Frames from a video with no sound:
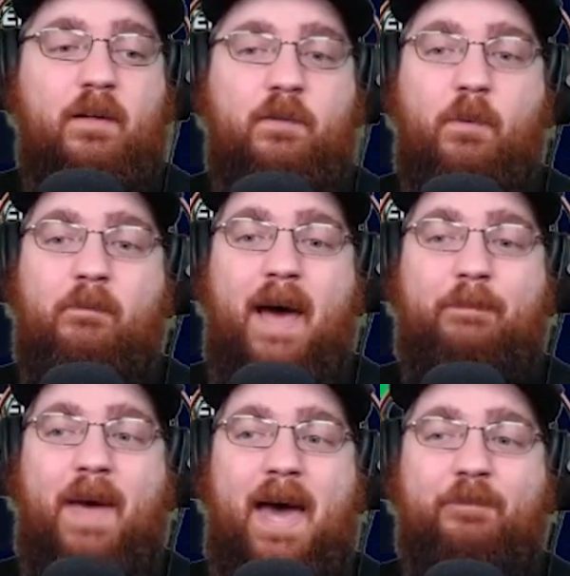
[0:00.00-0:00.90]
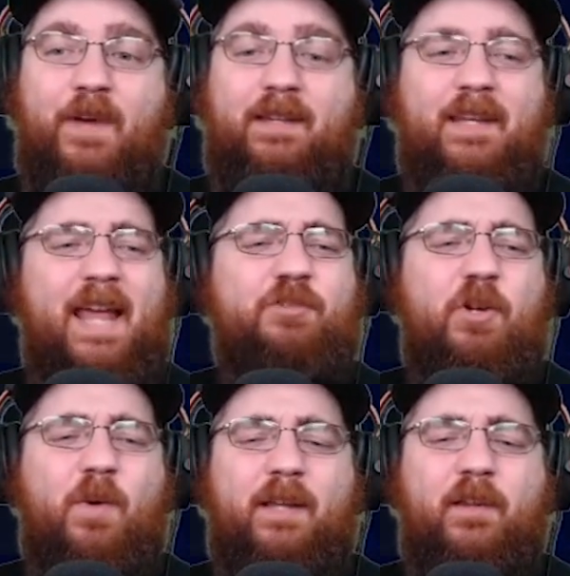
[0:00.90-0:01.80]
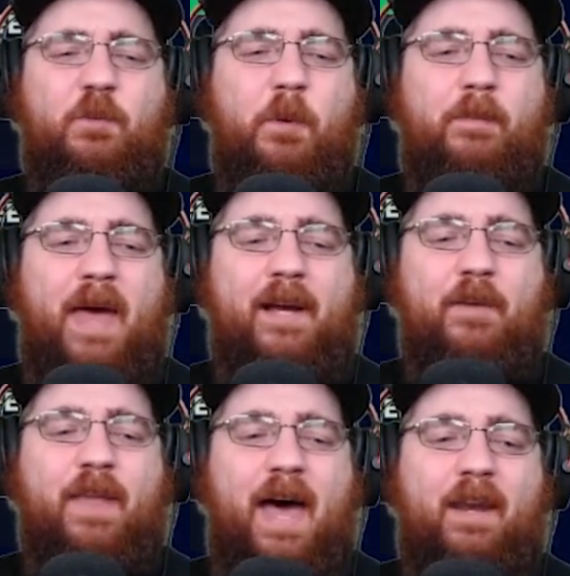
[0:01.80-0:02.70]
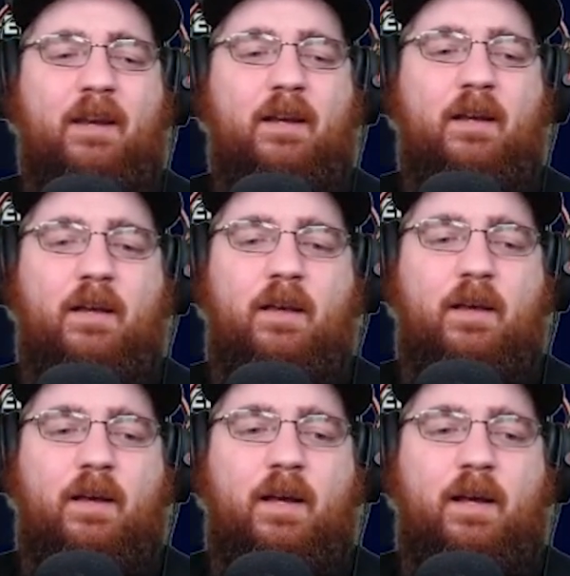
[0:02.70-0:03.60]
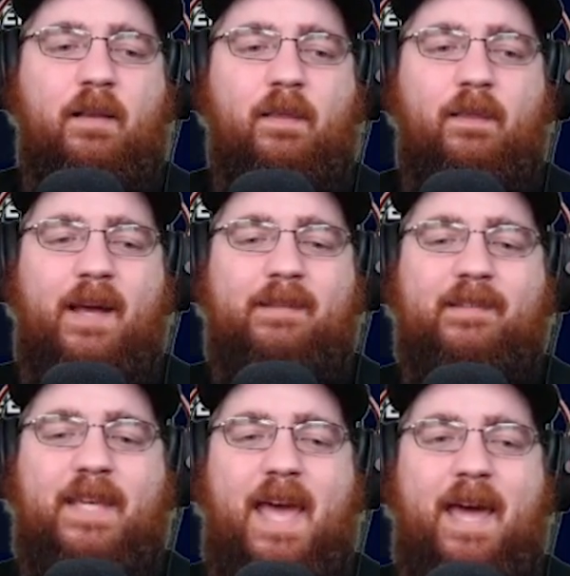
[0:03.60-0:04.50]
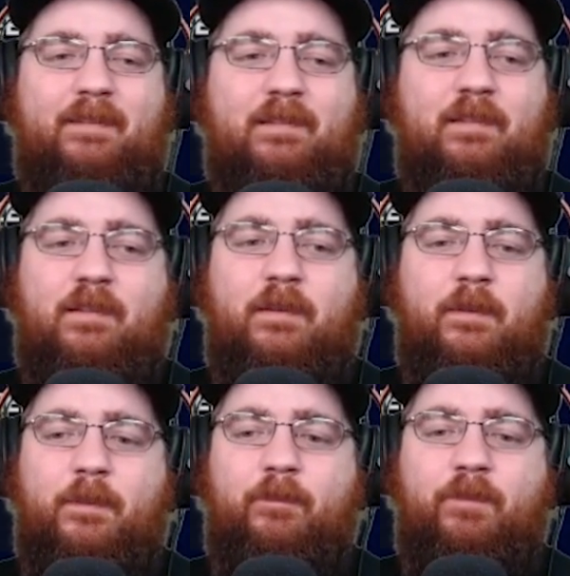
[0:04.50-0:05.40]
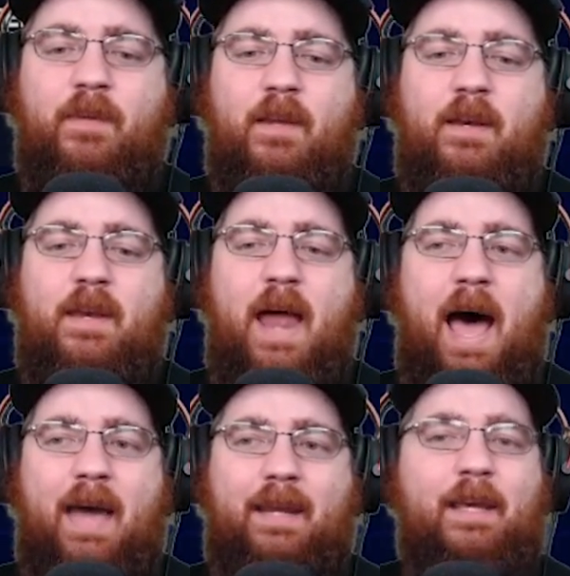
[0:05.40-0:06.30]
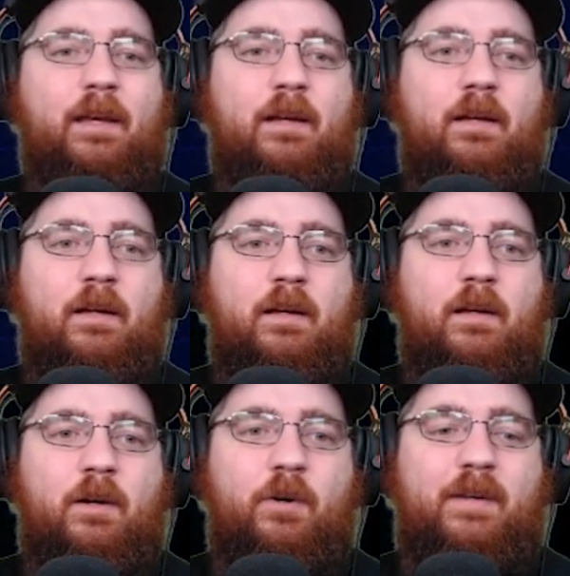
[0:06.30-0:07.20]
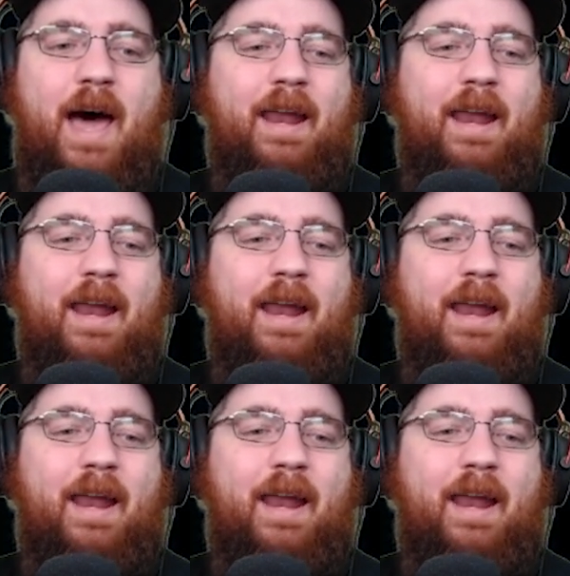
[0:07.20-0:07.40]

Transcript: So my bad if I did. Actually, you know what? Let's pull back on that. Let's get Naughty or not.